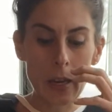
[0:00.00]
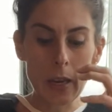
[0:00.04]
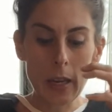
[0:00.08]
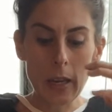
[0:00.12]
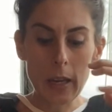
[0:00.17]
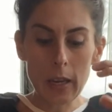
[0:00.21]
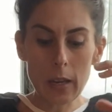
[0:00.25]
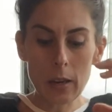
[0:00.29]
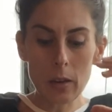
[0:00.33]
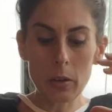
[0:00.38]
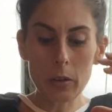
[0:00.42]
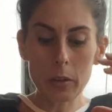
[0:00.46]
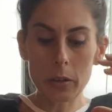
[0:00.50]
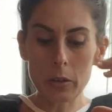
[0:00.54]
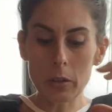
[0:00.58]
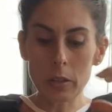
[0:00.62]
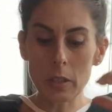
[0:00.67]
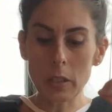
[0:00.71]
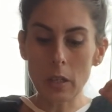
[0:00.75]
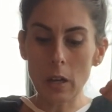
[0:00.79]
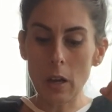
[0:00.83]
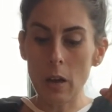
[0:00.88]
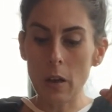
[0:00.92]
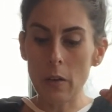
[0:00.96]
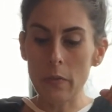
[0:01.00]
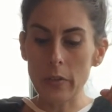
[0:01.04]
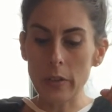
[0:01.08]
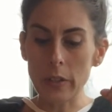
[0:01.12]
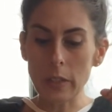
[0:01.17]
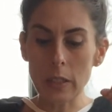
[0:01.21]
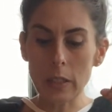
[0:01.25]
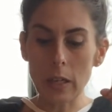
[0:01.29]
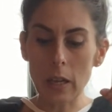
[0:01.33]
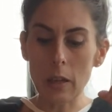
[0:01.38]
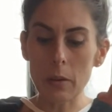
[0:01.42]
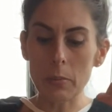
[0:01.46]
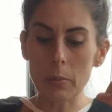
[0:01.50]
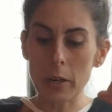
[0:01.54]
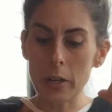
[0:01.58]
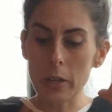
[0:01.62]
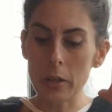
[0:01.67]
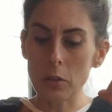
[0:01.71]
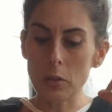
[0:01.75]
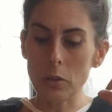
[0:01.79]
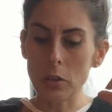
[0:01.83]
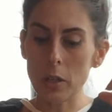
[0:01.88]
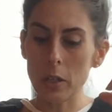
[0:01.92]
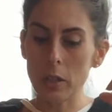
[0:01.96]
heal yourself and celebrate
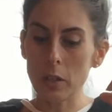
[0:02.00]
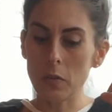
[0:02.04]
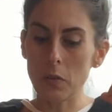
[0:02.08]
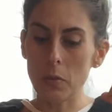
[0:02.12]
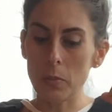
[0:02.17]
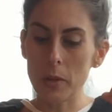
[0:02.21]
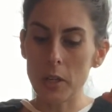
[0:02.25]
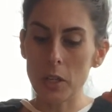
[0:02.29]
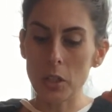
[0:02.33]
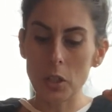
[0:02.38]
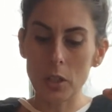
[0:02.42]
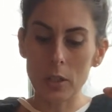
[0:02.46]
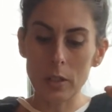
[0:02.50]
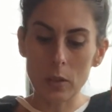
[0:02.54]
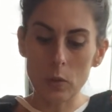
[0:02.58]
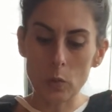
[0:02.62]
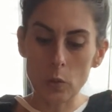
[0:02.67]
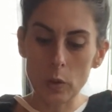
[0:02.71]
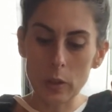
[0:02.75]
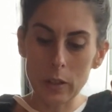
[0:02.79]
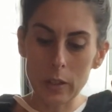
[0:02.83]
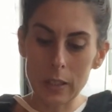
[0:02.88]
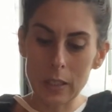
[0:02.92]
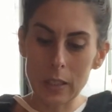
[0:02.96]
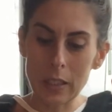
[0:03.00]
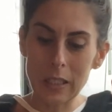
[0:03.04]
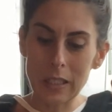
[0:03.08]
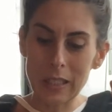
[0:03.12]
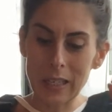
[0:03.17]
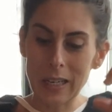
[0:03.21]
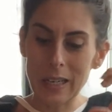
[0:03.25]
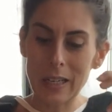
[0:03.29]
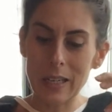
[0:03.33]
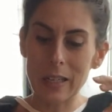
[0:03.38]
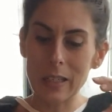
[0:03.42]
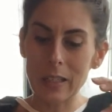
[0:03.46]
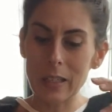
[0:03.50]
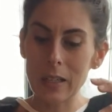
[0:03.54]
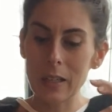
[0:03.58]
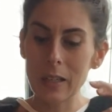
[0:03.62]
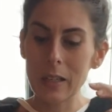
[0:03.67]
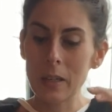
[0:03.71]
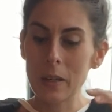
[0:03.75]
your transformations and really stand